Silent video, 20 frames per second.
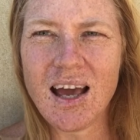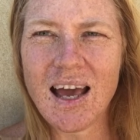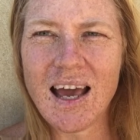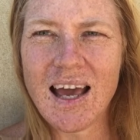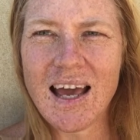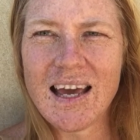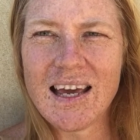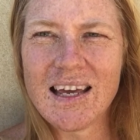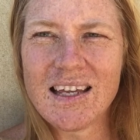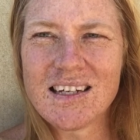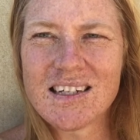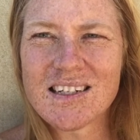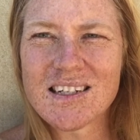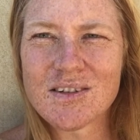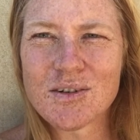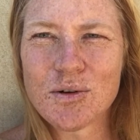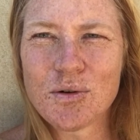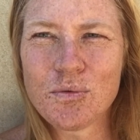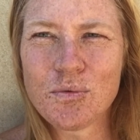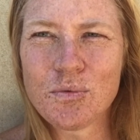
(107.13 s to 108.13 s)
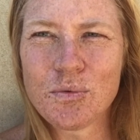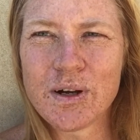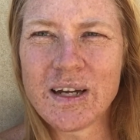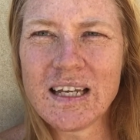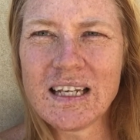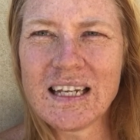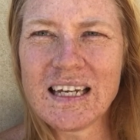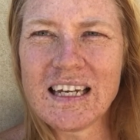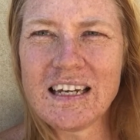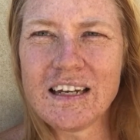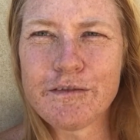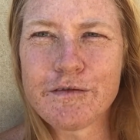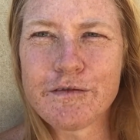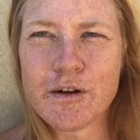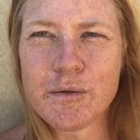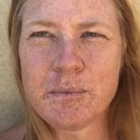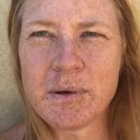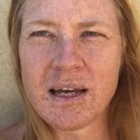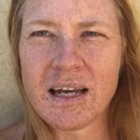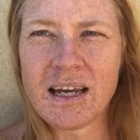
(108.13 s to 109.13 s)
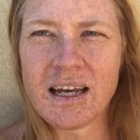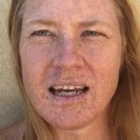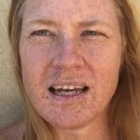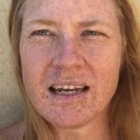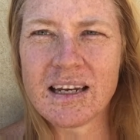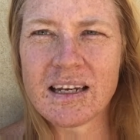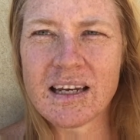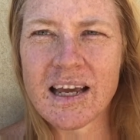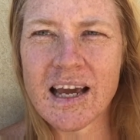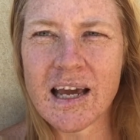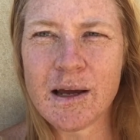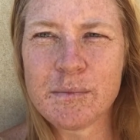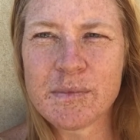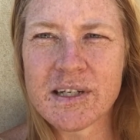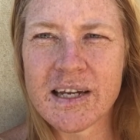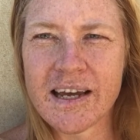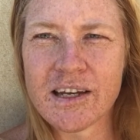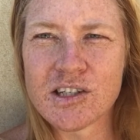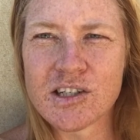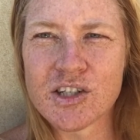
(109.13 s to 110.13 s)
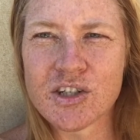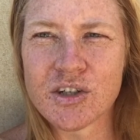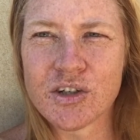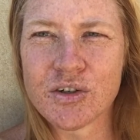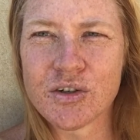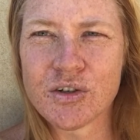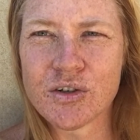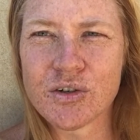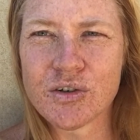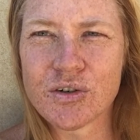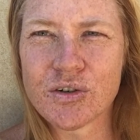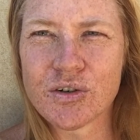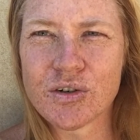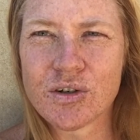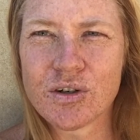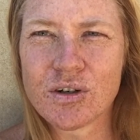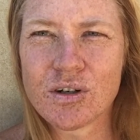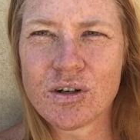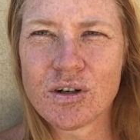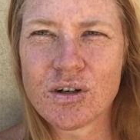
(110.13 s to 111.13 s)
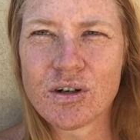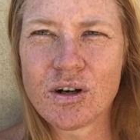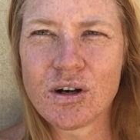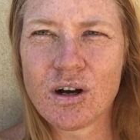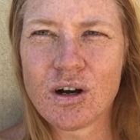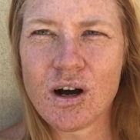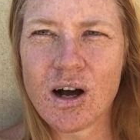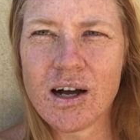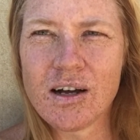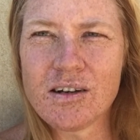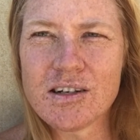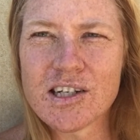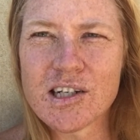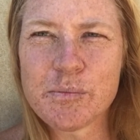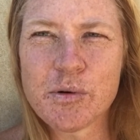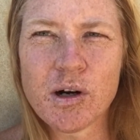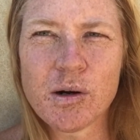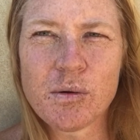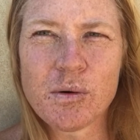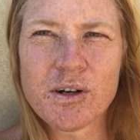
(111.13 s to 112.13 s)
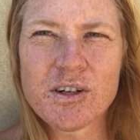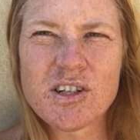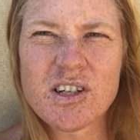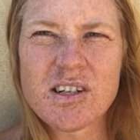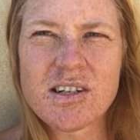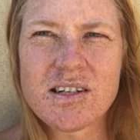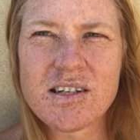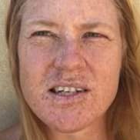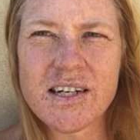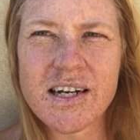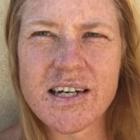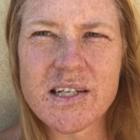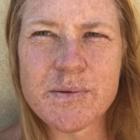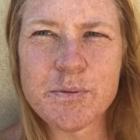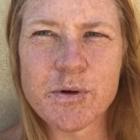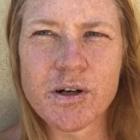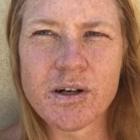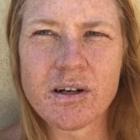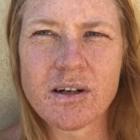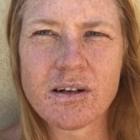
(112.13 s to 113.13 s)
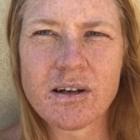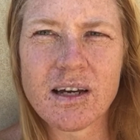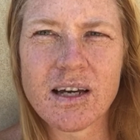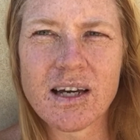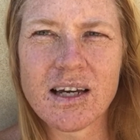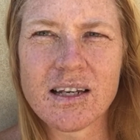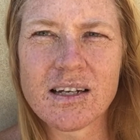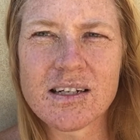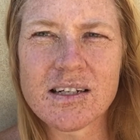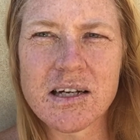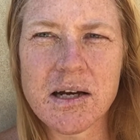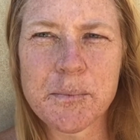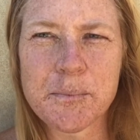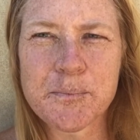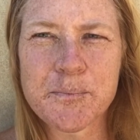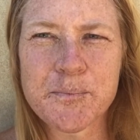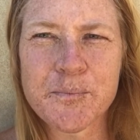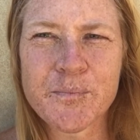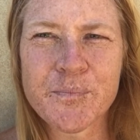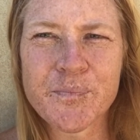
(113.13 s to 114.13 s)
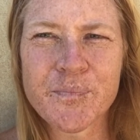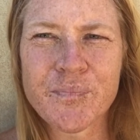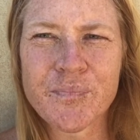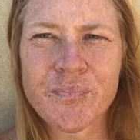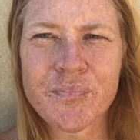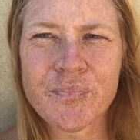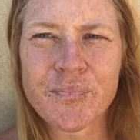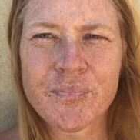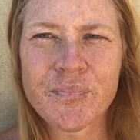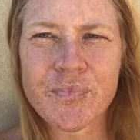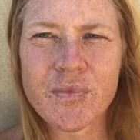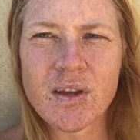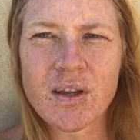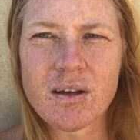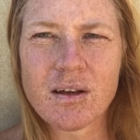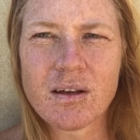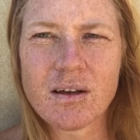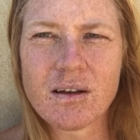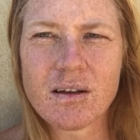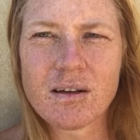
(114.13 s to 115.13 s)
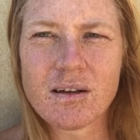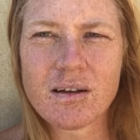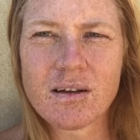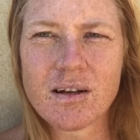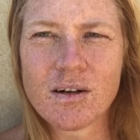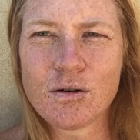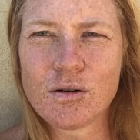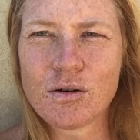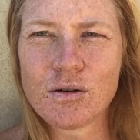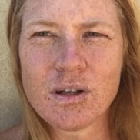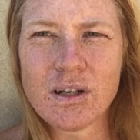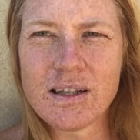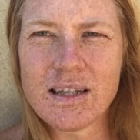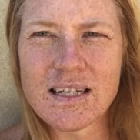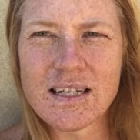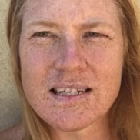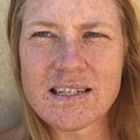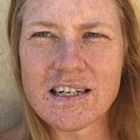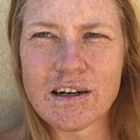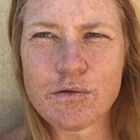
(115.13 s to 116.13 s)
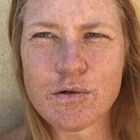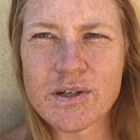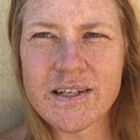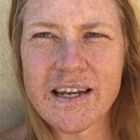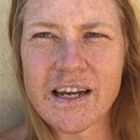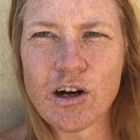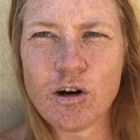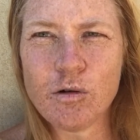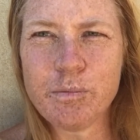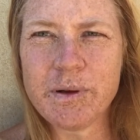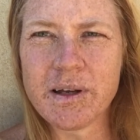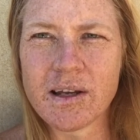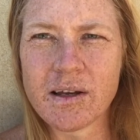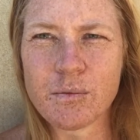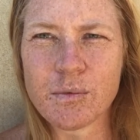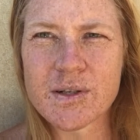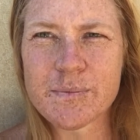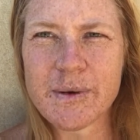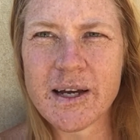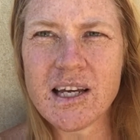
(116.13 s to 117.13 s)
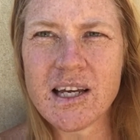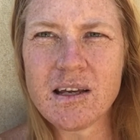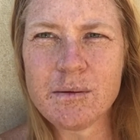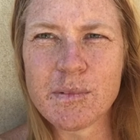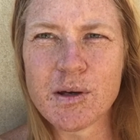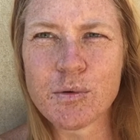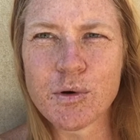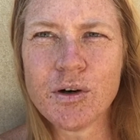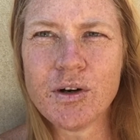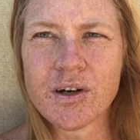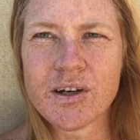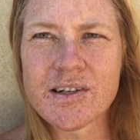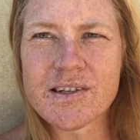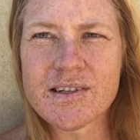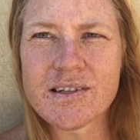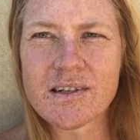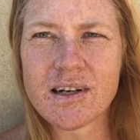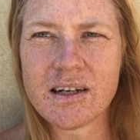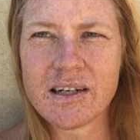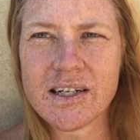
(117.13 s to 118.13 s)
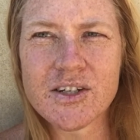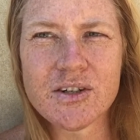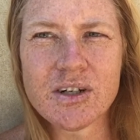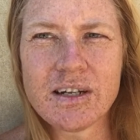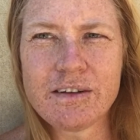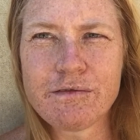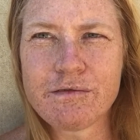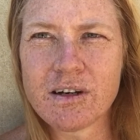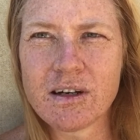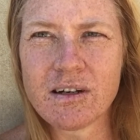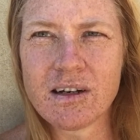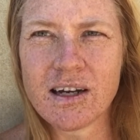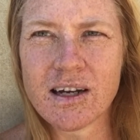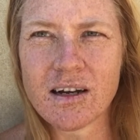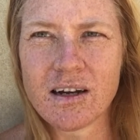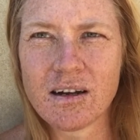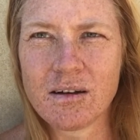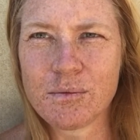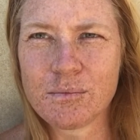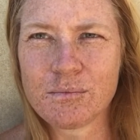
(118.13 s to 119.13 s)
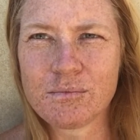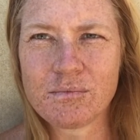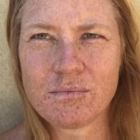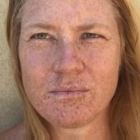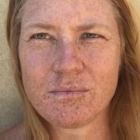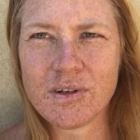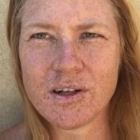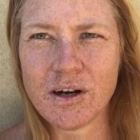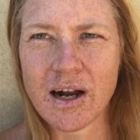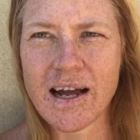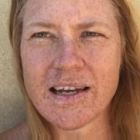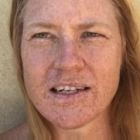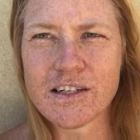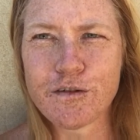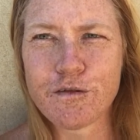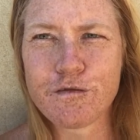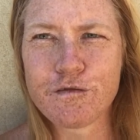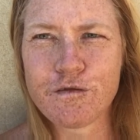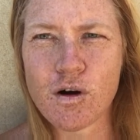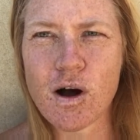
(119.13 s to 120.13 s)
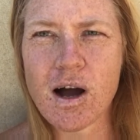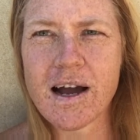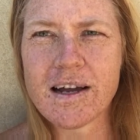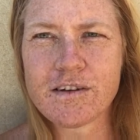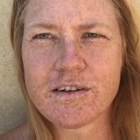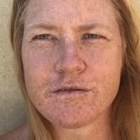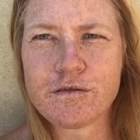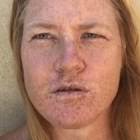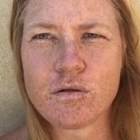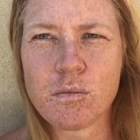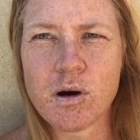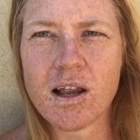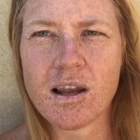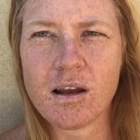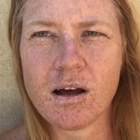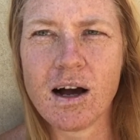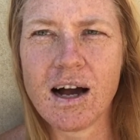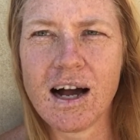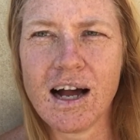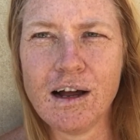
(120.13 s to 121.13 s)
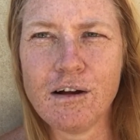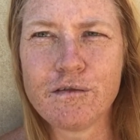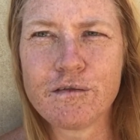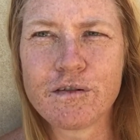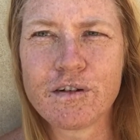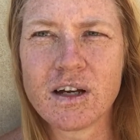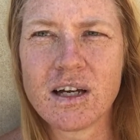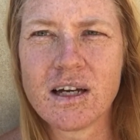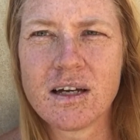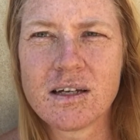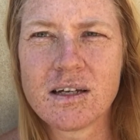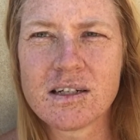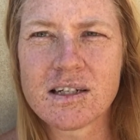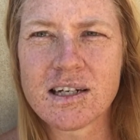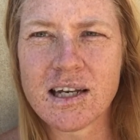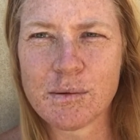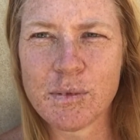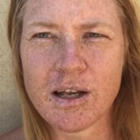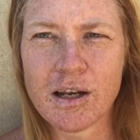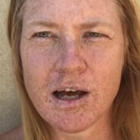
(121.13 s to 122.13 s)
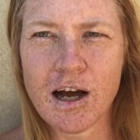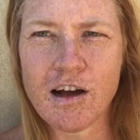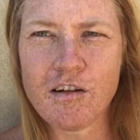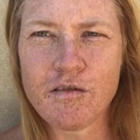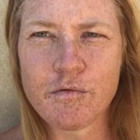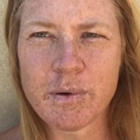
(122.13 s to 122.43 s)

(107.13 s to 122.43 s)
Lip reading: And really, for me, it came down to, I got to the point where I was just desperate. And, all of this stuff wasn't helping. It was making me worse. I literally felt like I had to fight for my life to get my life